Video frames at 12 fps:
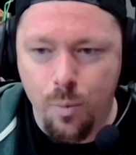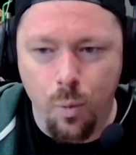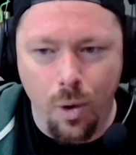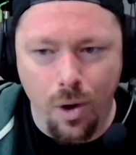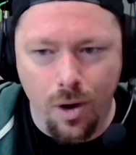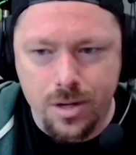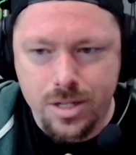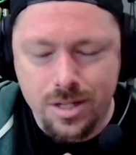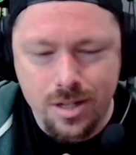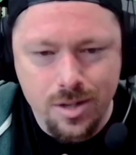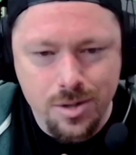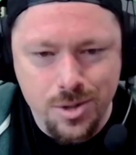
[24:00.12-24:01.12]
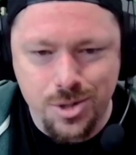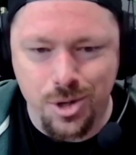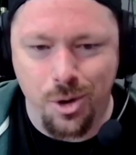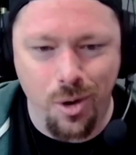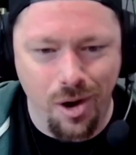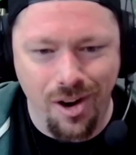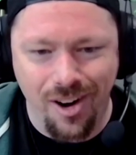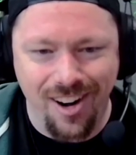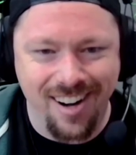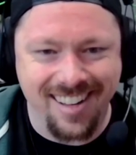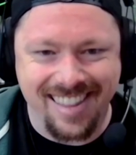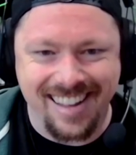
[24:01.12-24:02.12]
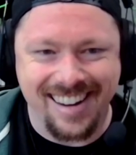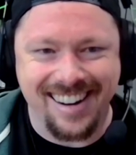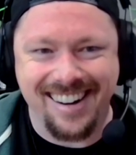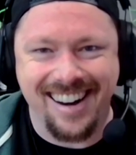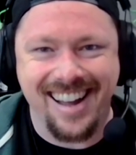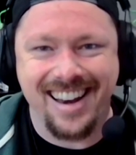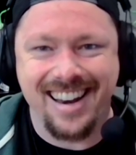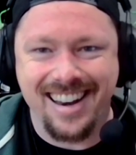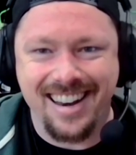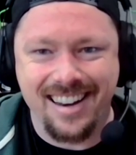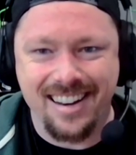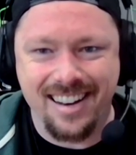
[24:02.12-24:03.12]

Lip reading: worked so hard there, and